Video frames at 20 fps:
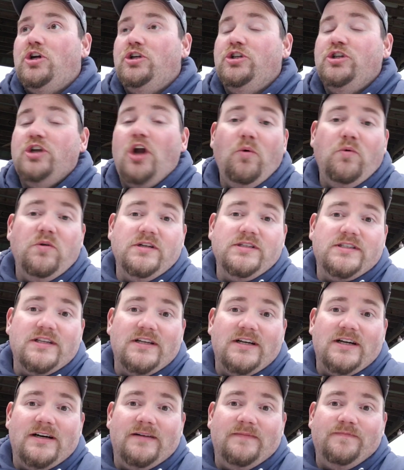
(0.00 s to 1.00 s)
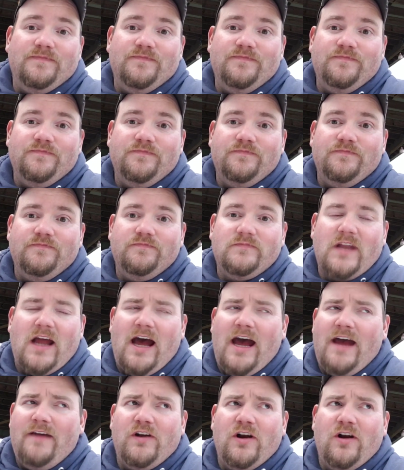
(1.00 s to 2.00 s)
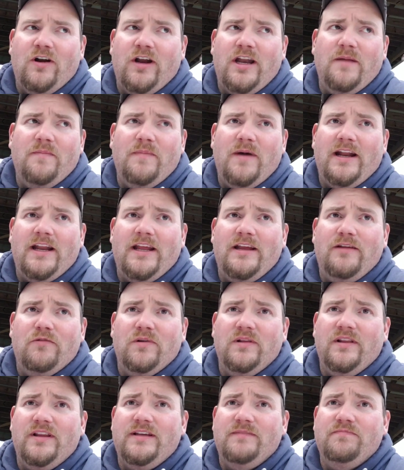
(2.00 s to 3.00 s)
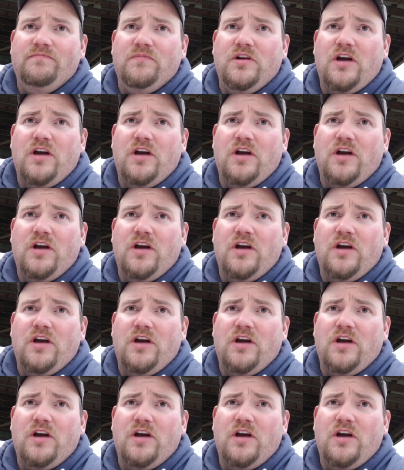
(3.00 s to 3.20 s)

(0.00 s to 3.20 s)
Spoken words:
no one's I haven't heard anybody really